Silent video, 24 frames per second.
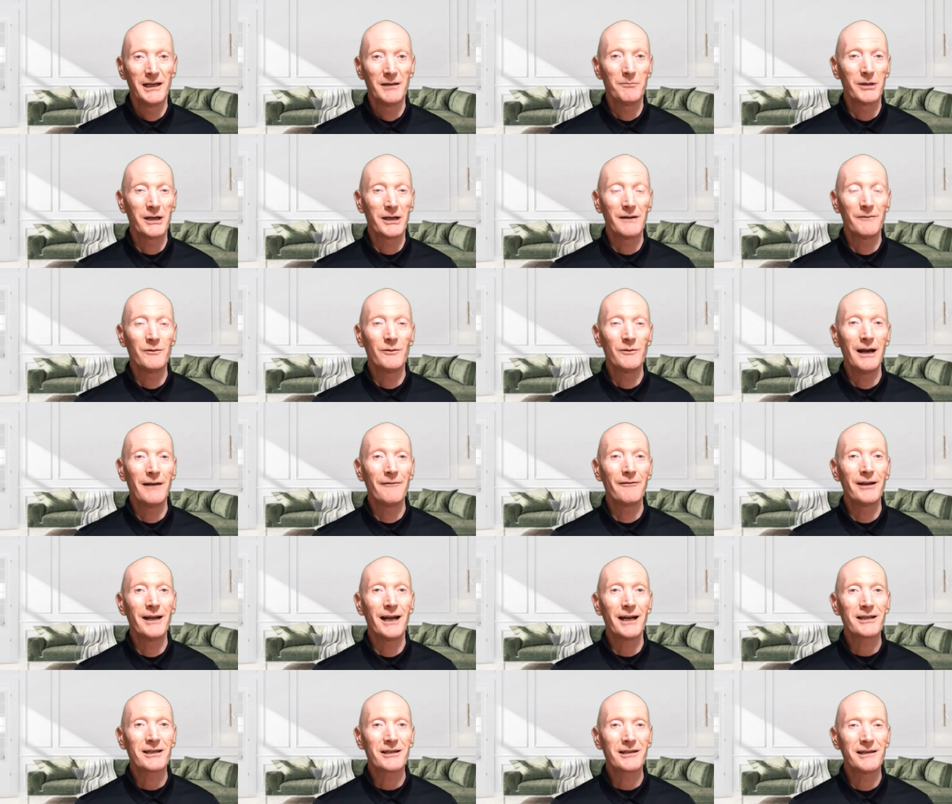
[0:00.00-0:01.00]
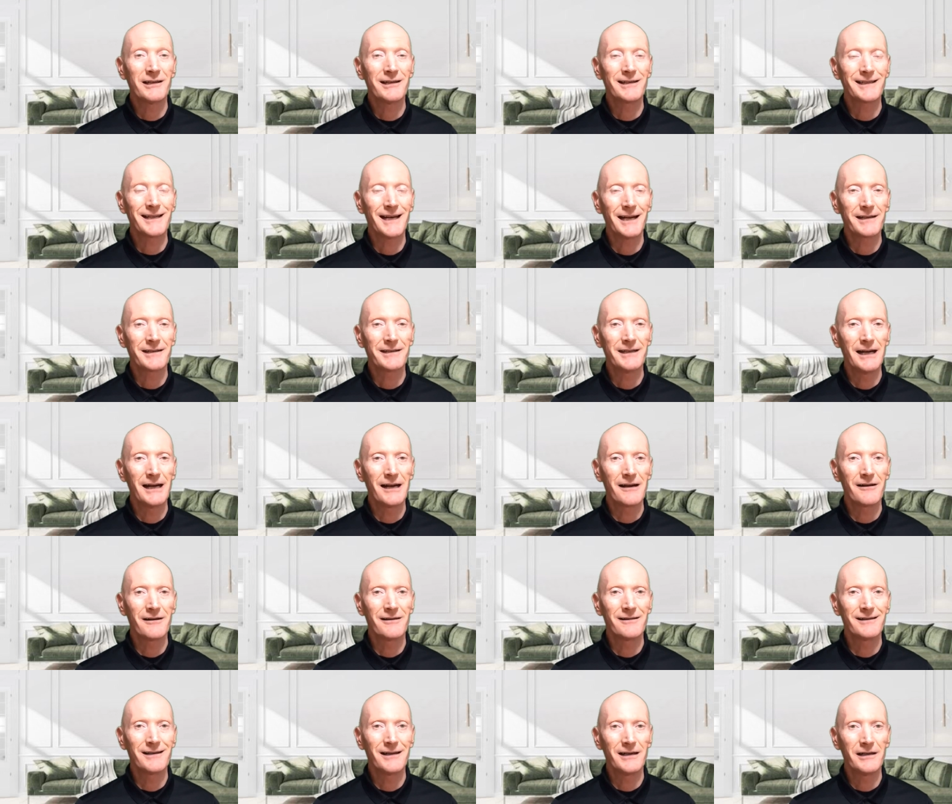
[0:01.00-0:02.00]
But if you haven't actually sat down
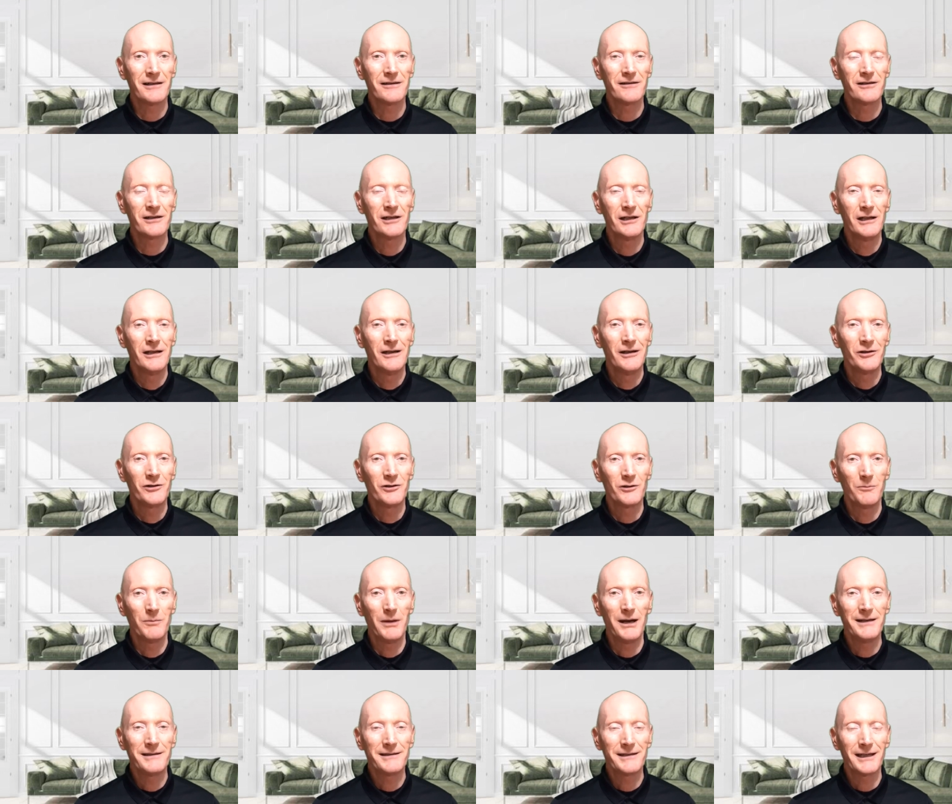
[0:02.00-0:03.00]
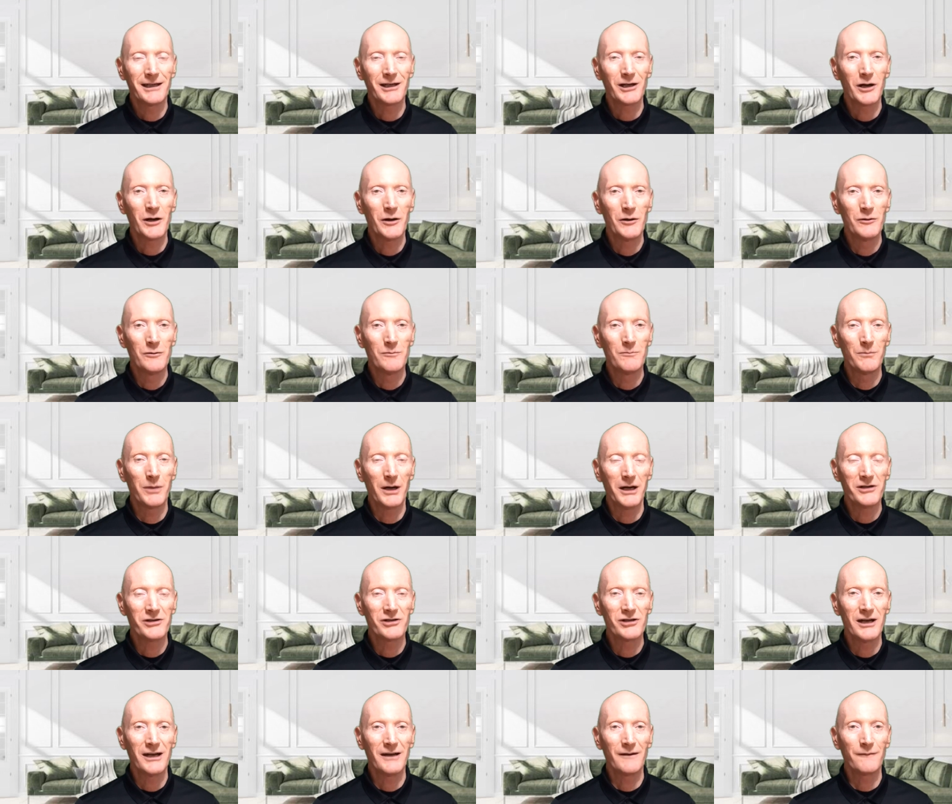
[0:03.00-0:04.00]
and done your basic home
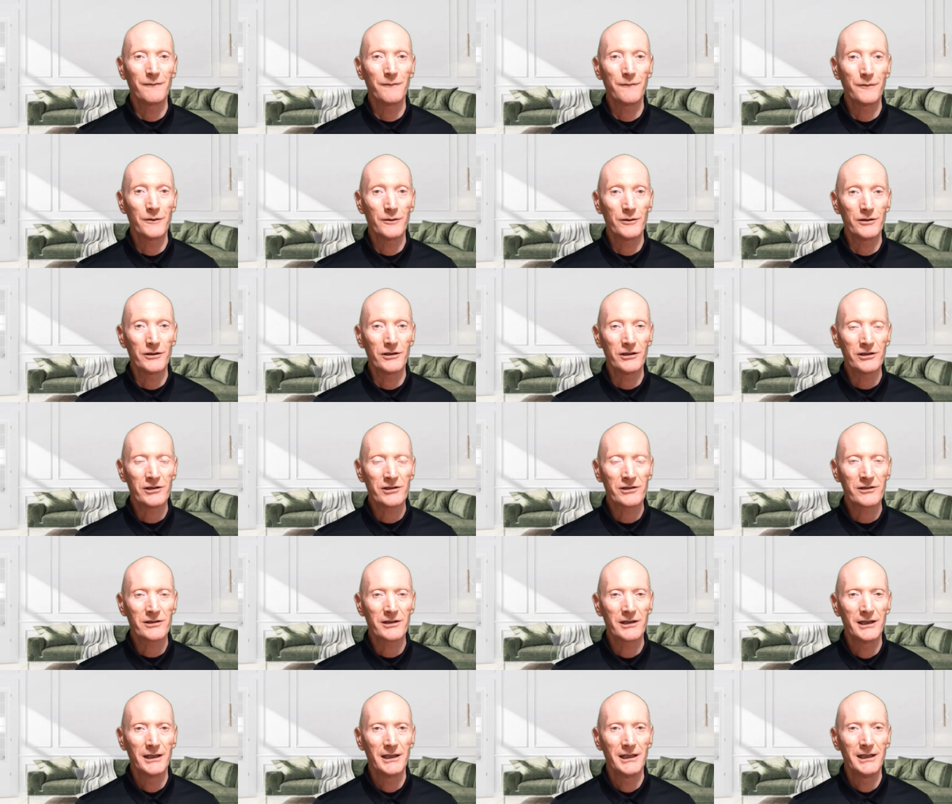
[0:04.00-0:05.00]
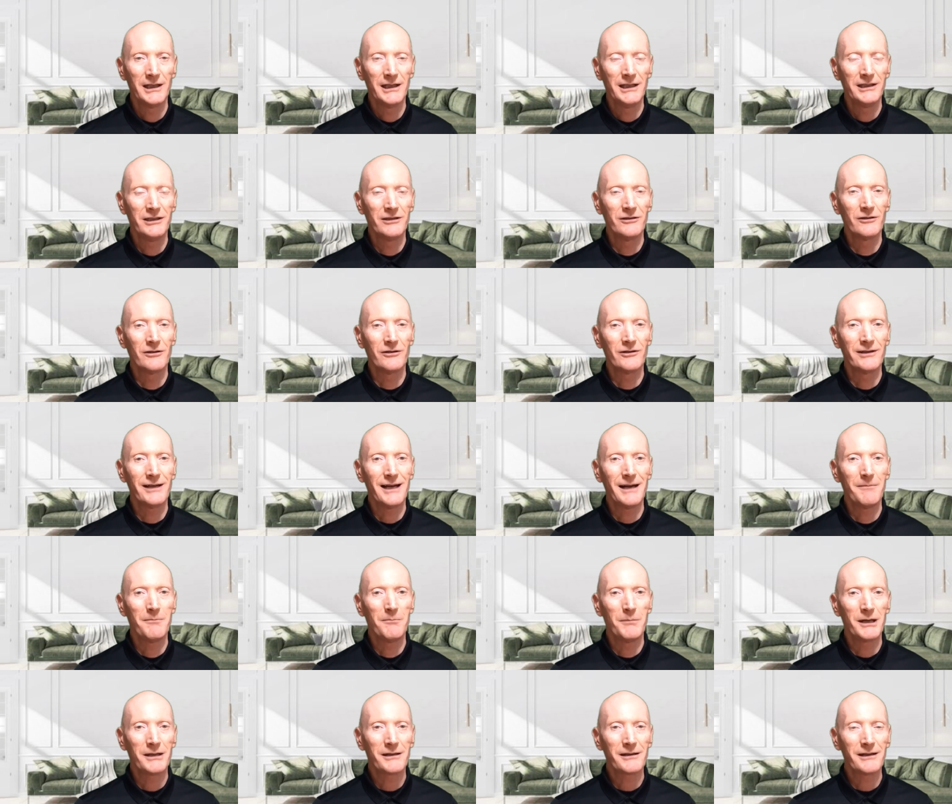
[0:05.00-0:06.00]
budgeting first,
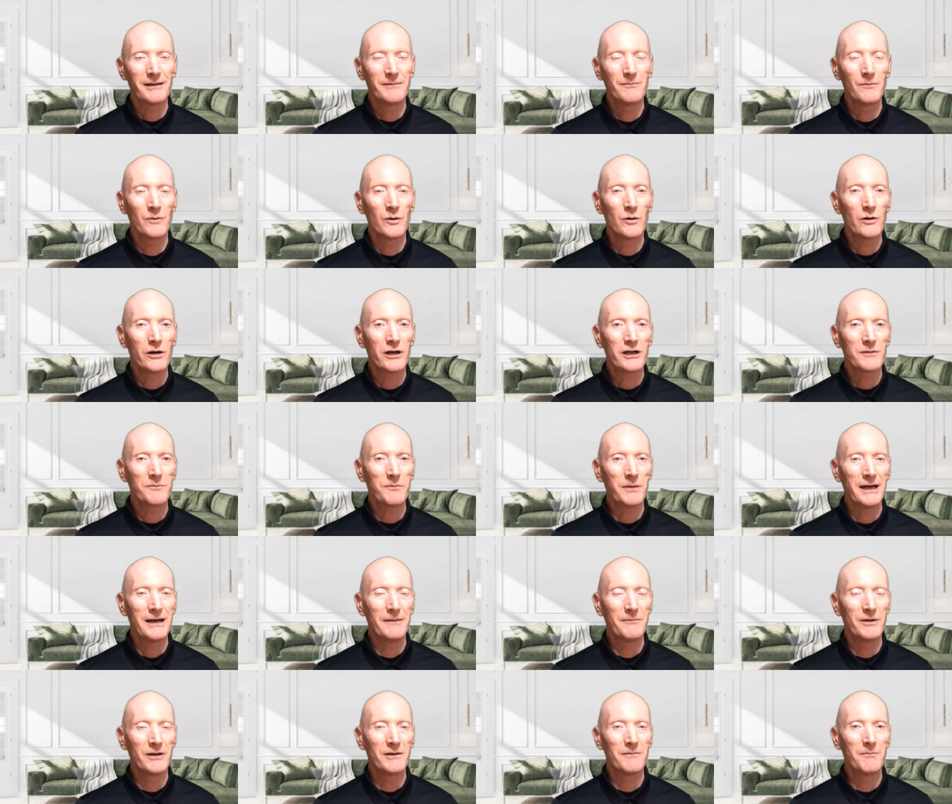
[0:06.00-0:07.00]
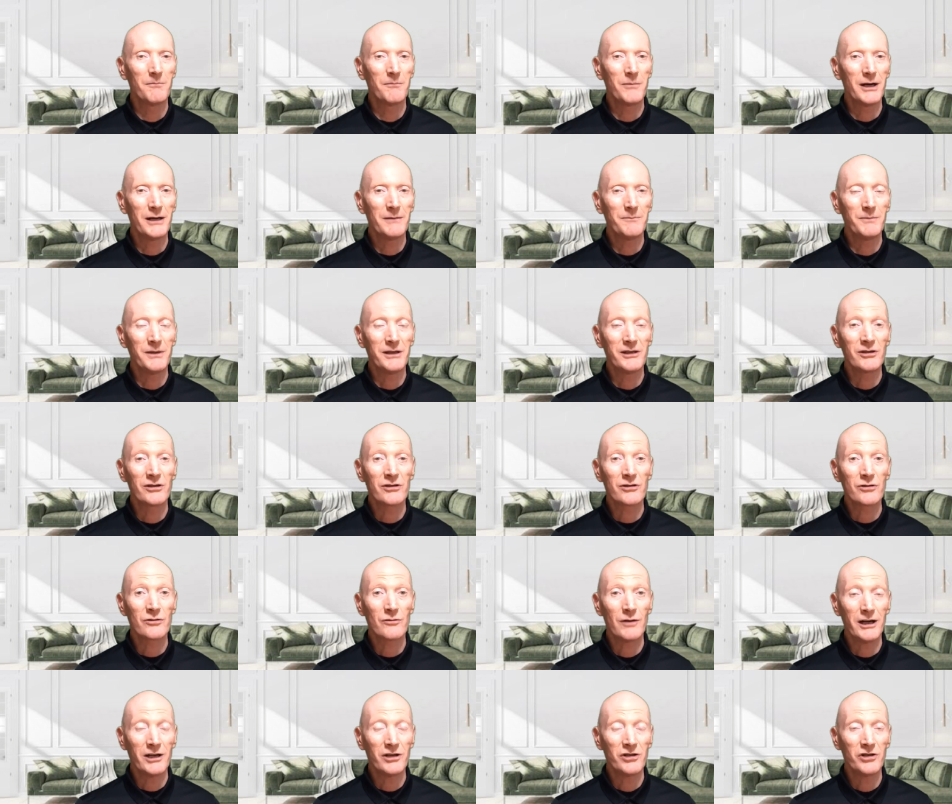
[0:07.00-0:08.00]
that monthly mortgage payment might be
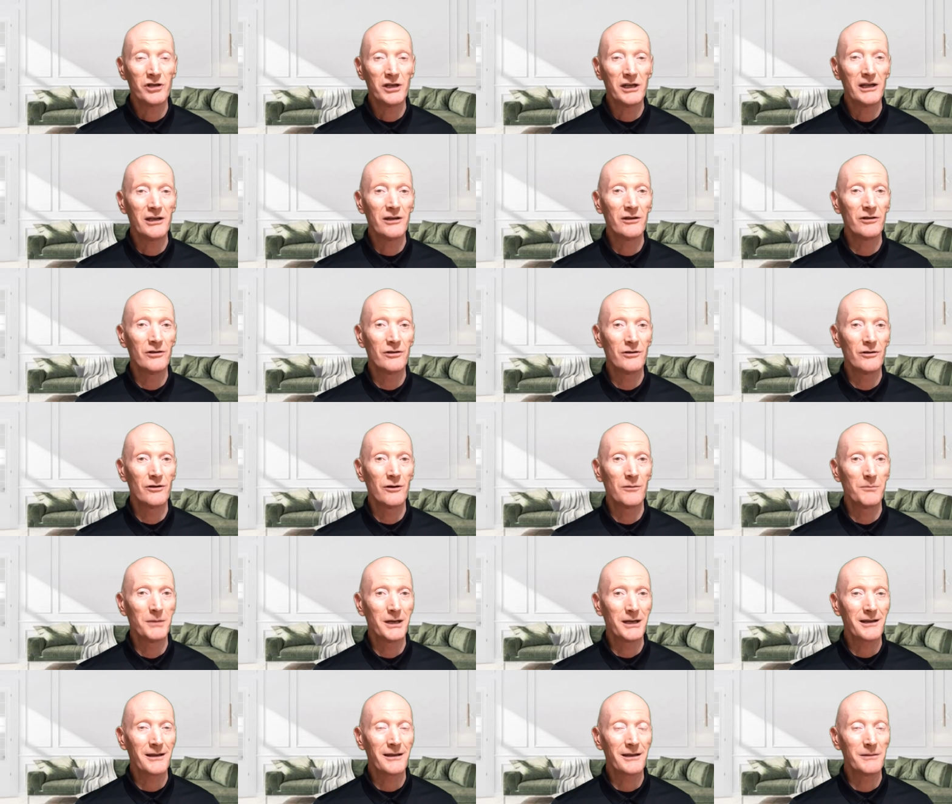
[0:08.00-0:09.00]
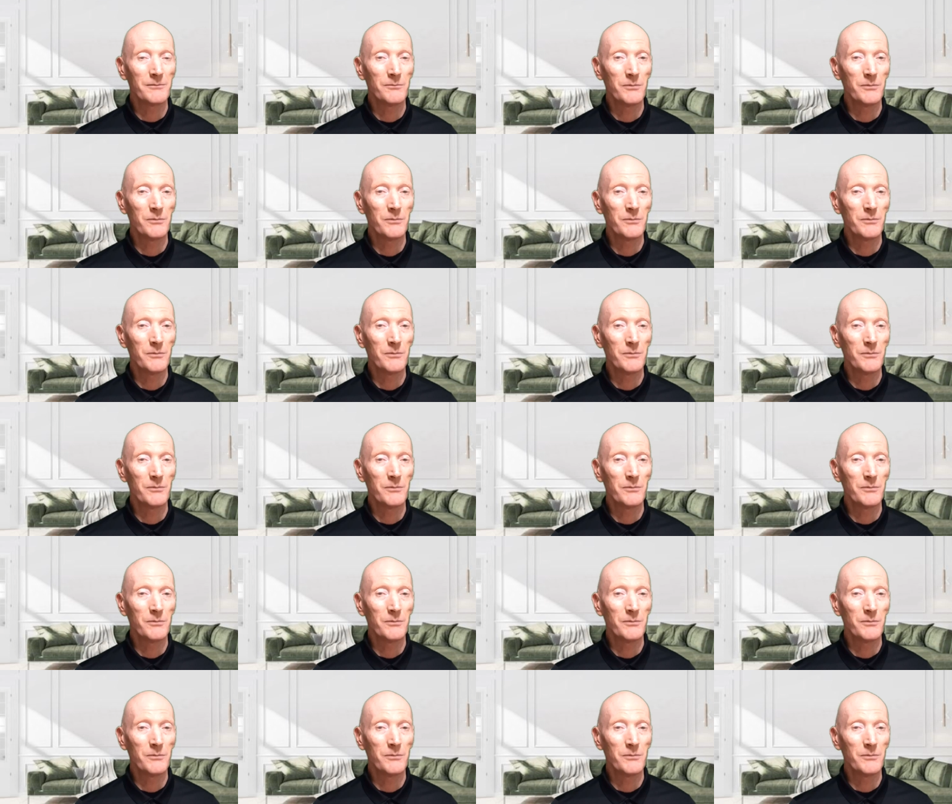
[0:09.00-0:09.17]
stretching your monthly